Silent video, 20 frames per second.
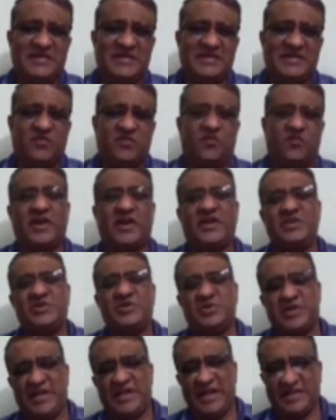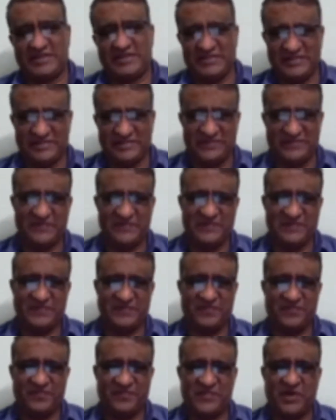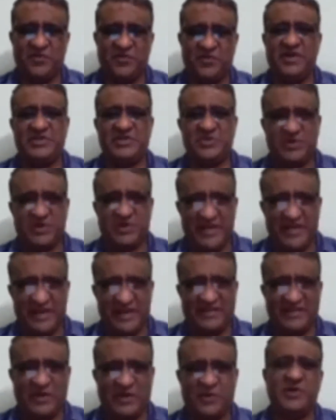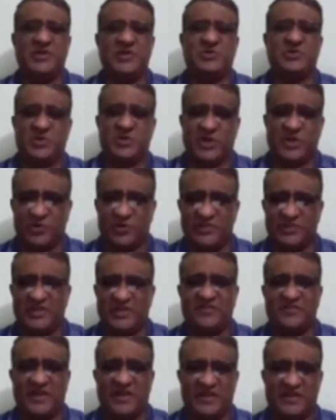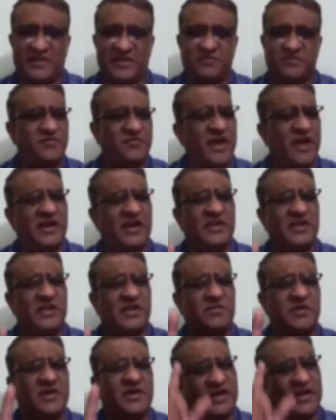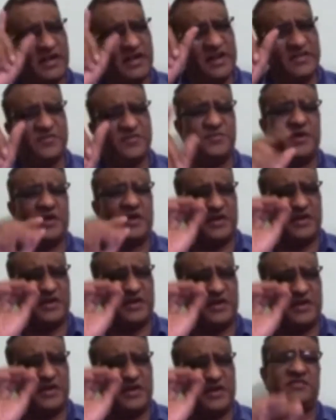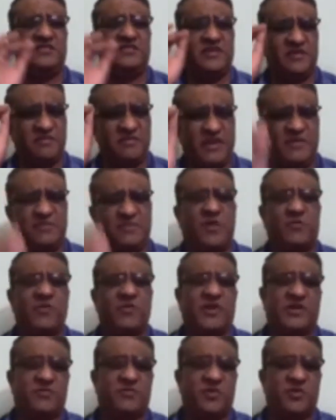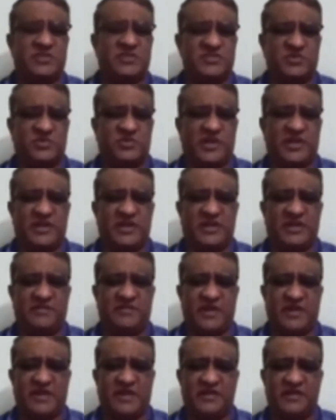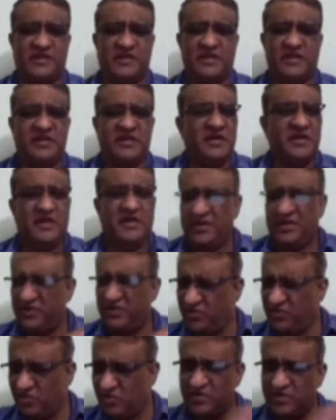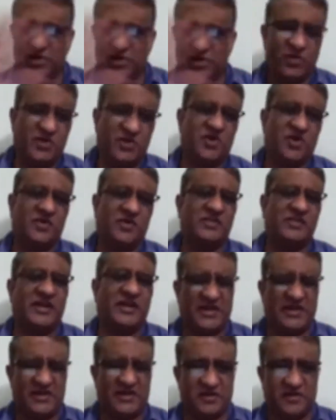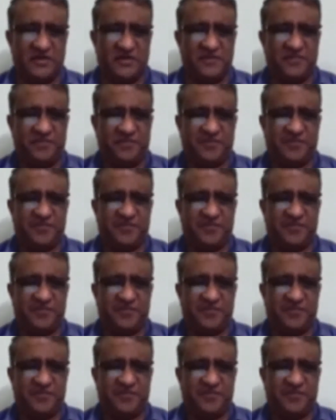What I should react. How I should react. How I should talk to that faculty member. Faculty member, highly respected. They are very popular among the student and the faculty. No doubt on that at all.